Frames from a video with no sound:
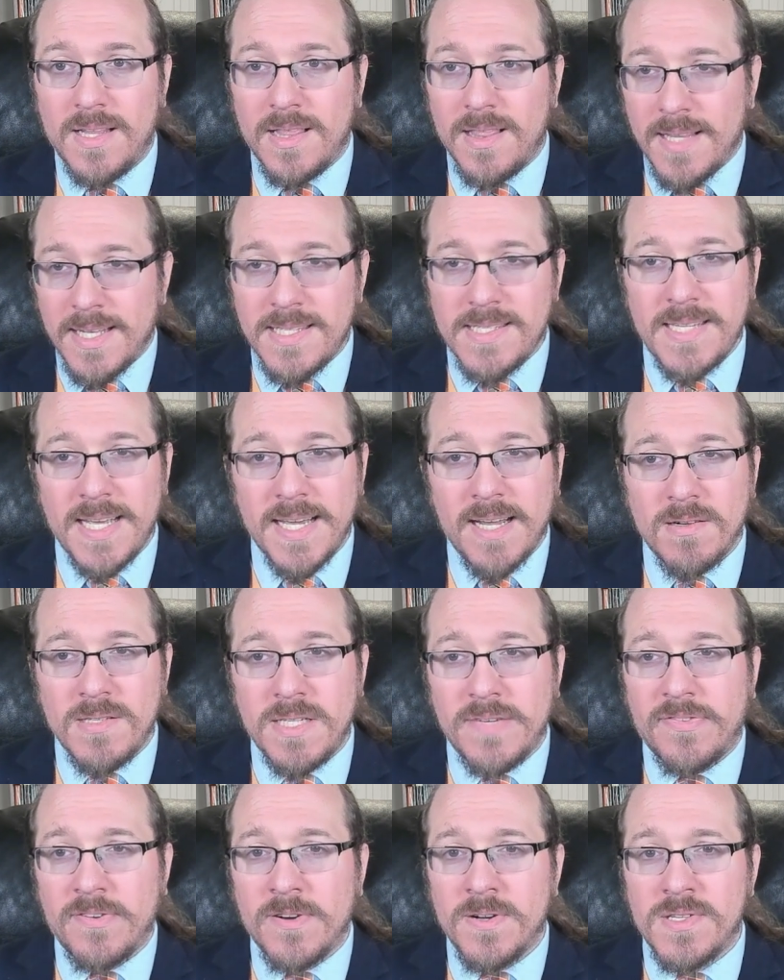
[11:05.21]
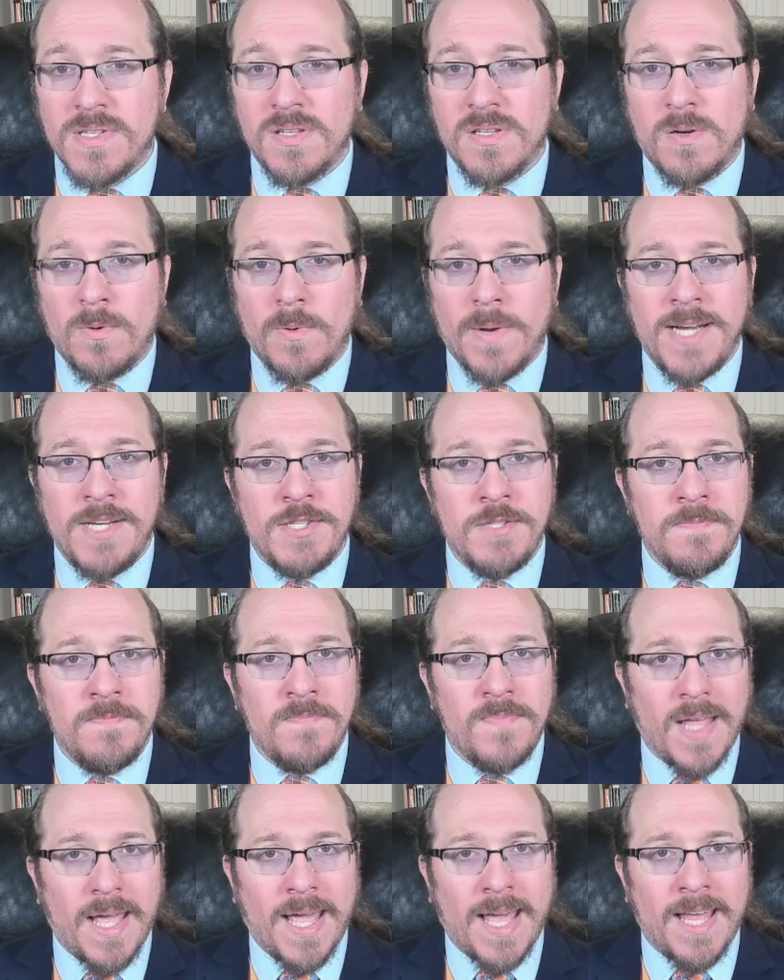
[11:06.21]
Let's take our differential equation
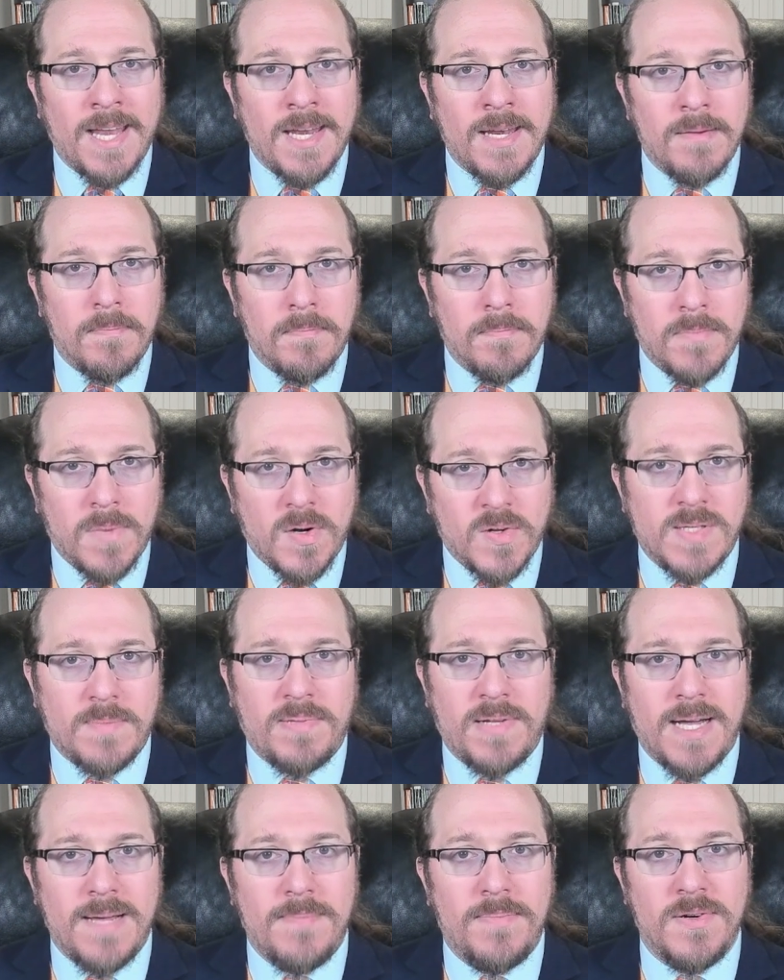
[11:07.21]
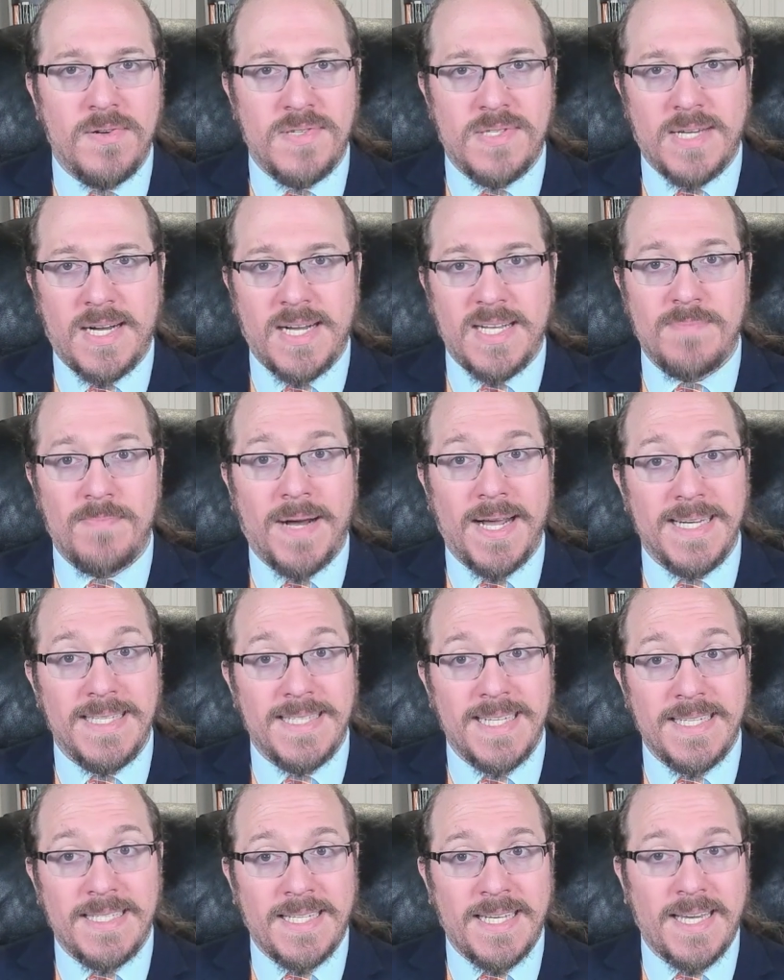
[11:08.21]
and multiply both sides by
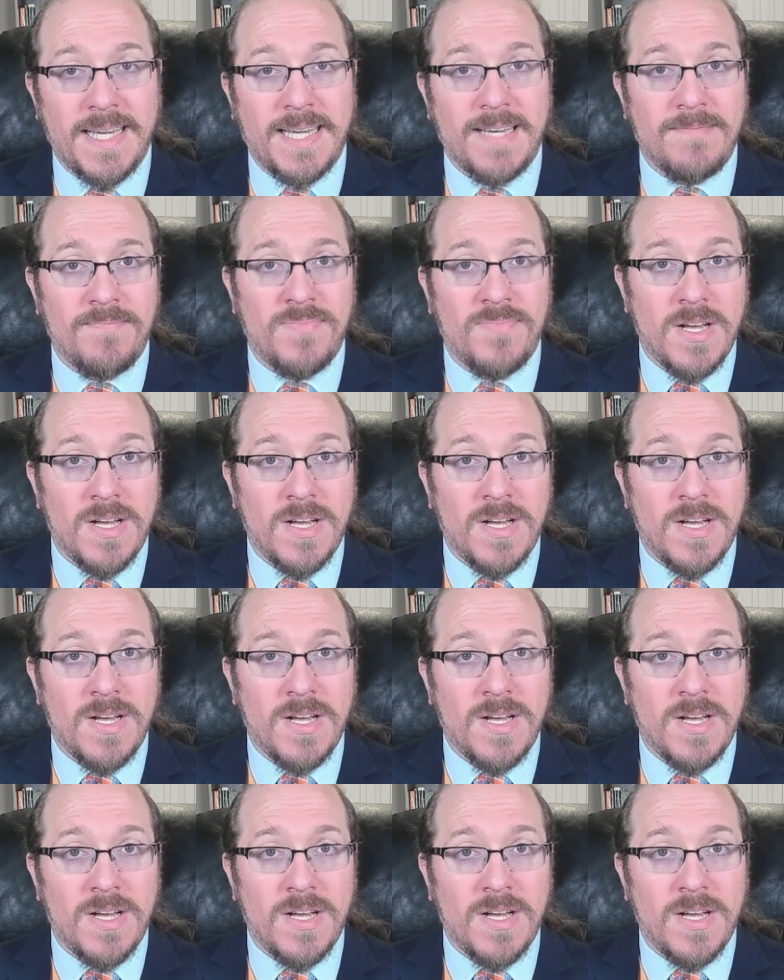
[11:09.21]
dt.